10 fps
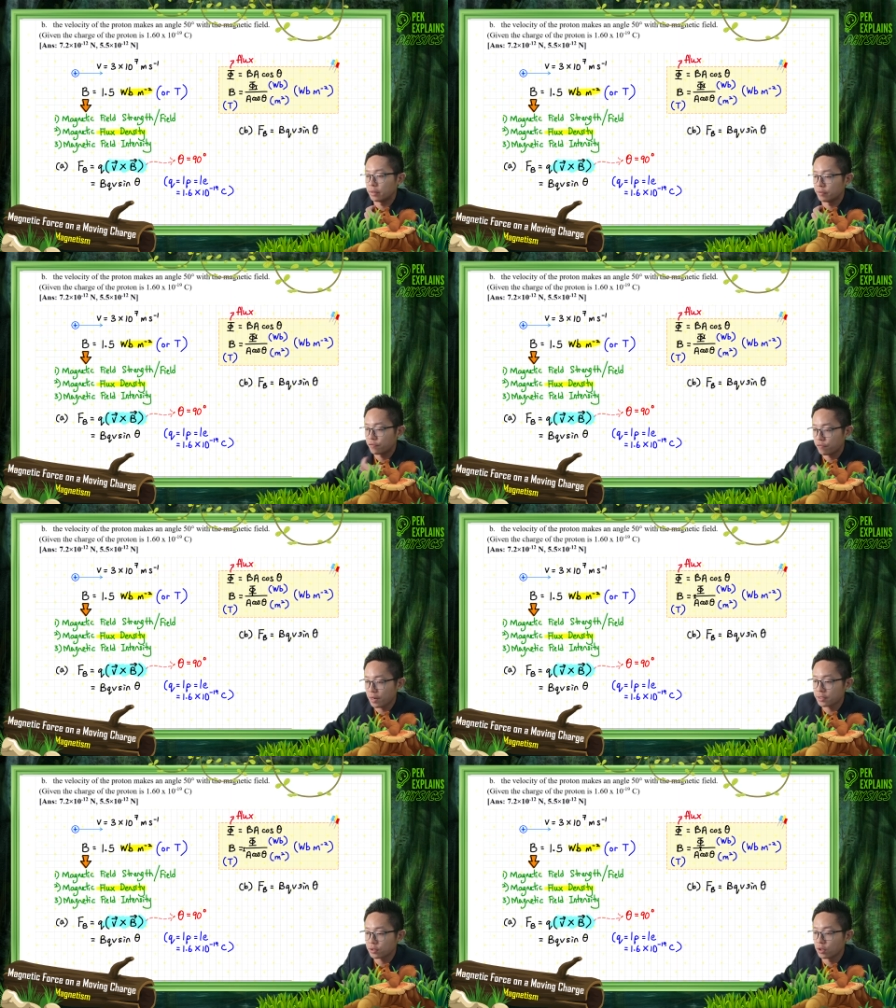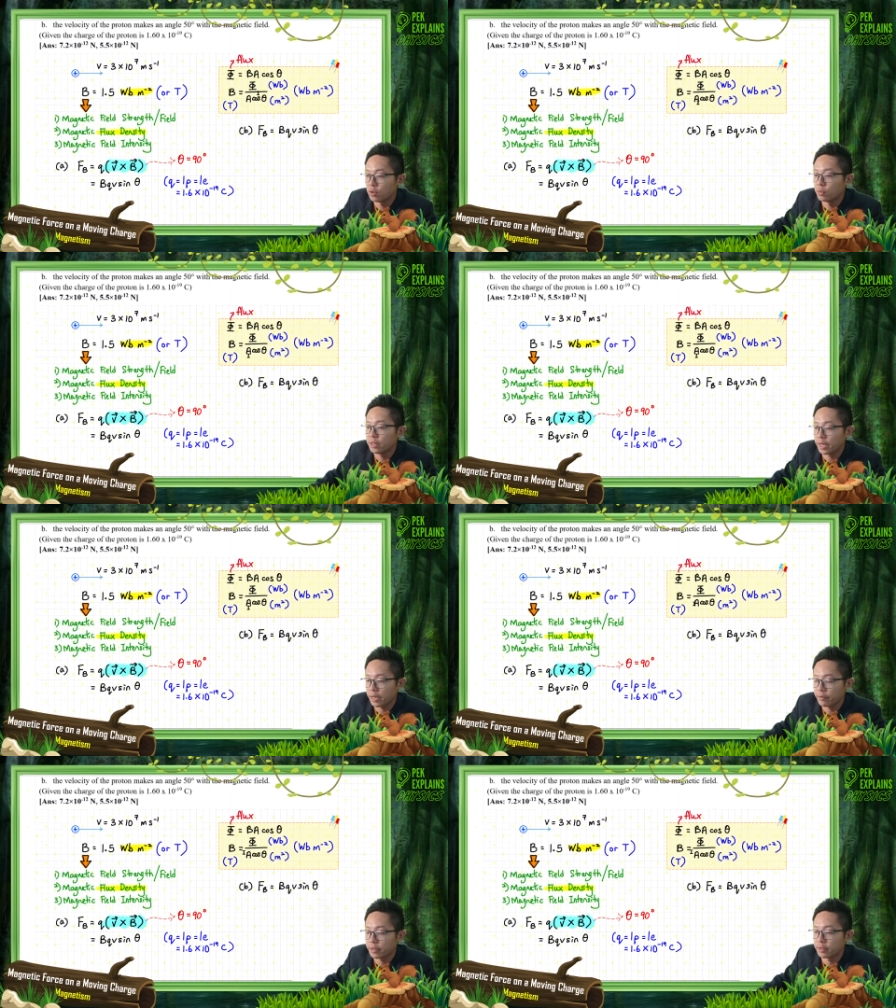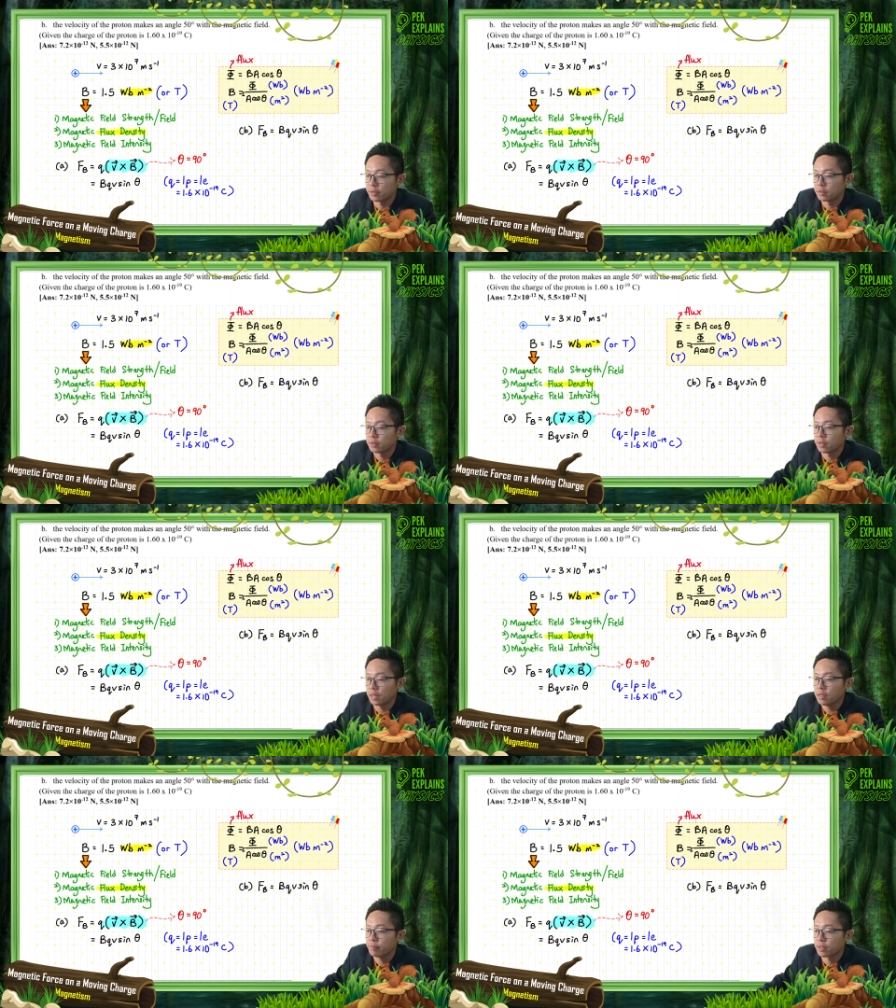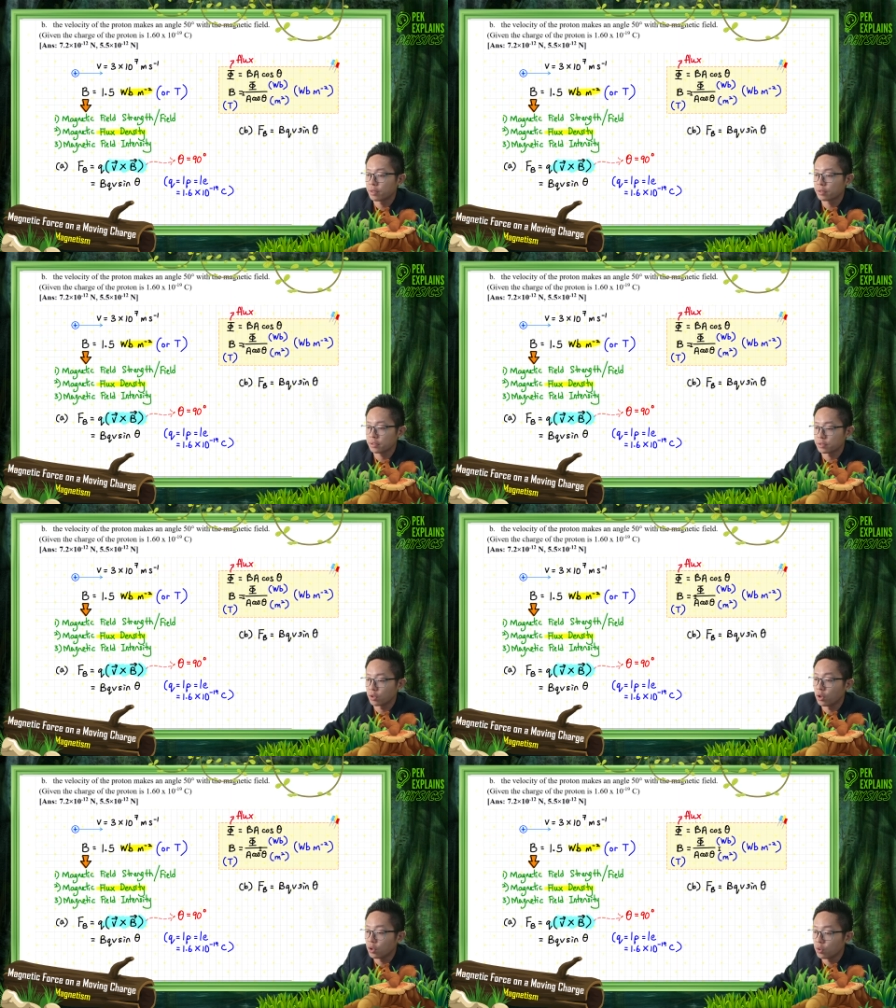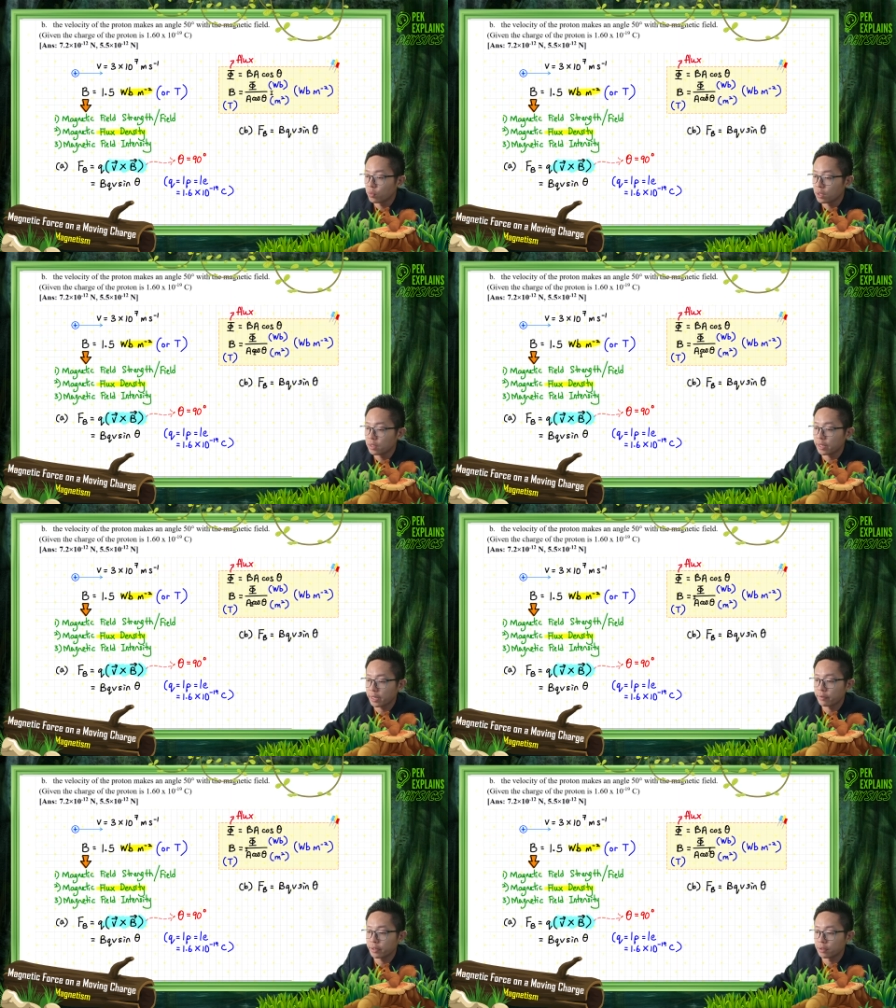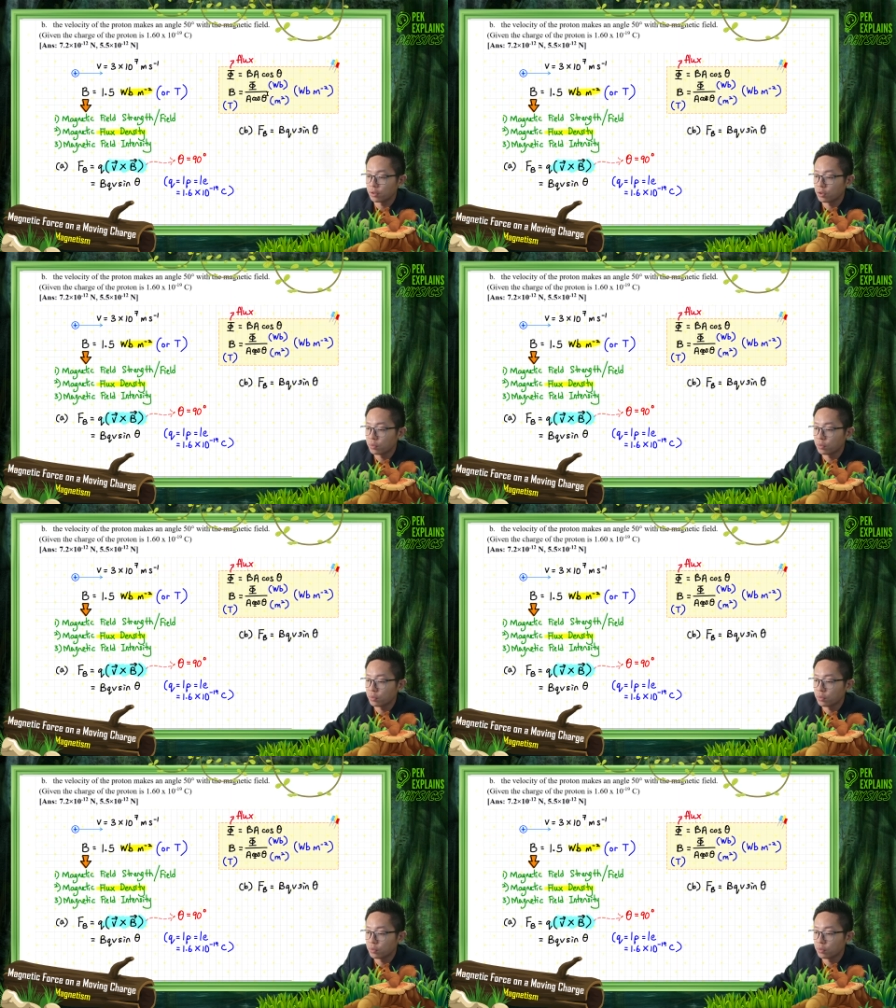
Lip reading: Flux over area, because it's over area.